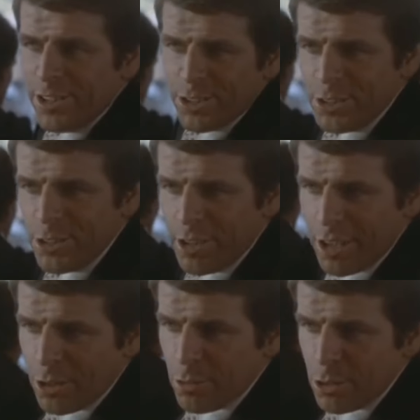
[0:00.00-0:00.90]
Sure you're
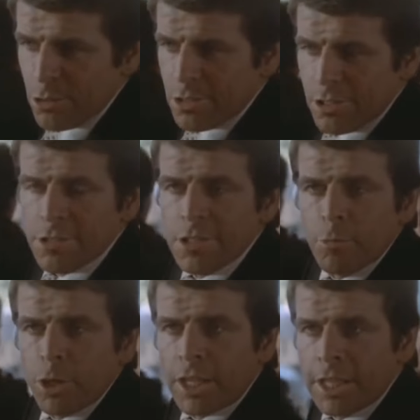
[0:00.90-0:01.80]
not overusing your
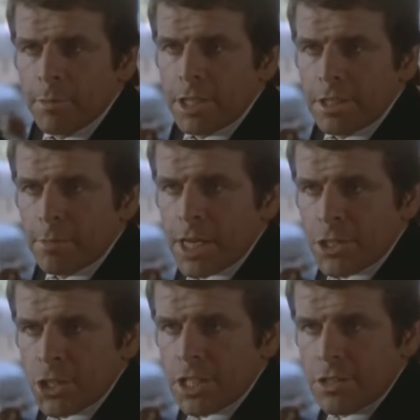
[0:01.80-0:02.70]
somewhat limited
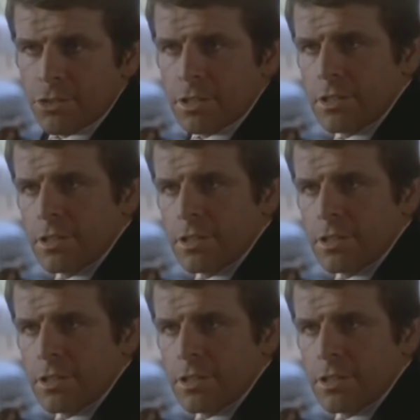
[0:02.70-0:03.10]
imagination?